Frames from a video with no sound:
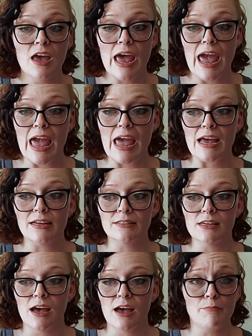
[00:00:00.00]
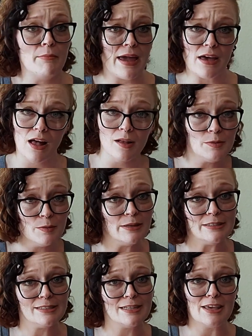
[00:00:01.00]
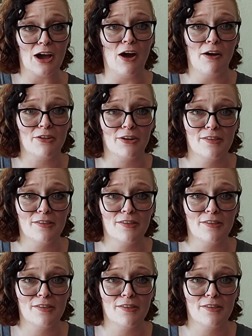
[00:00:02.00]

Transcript: And my compliments to the author,